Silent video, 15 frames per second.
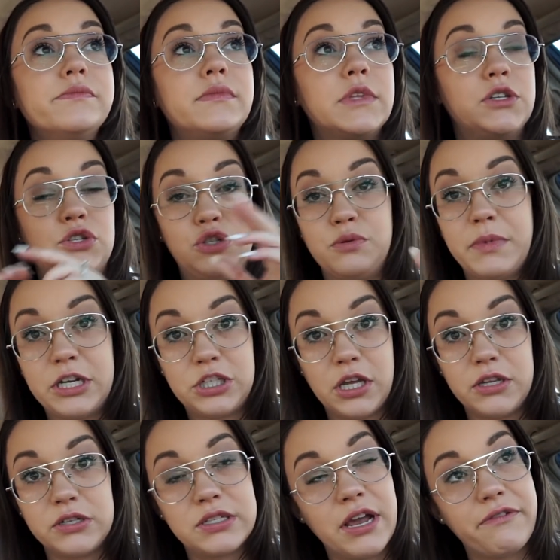There's too much
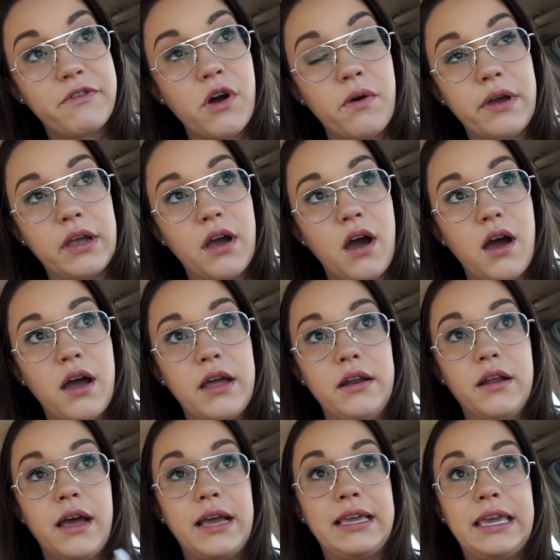other stuff going
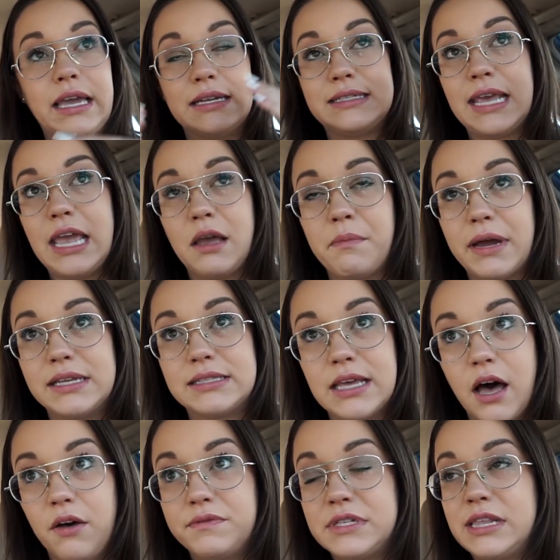on. I can't take
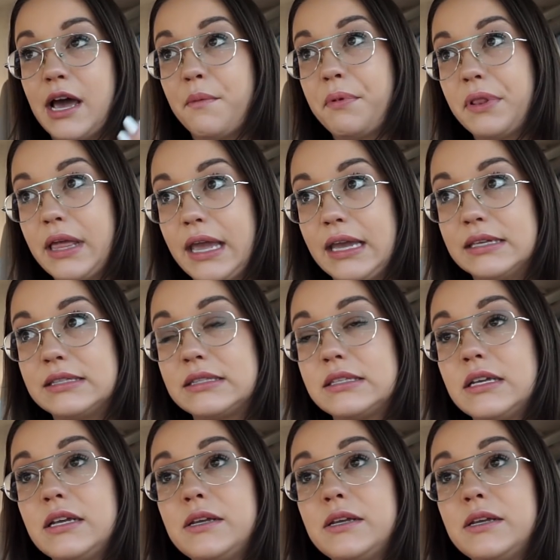myself to that place.